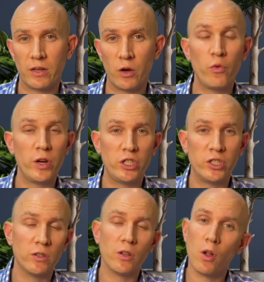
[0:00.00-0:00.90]

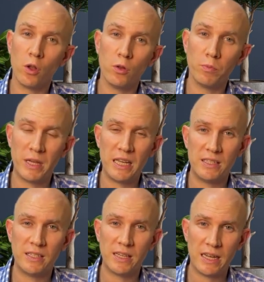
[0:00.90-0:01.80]
original whole
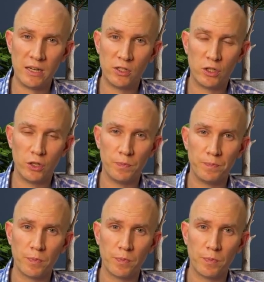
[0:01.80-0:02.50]
piece into.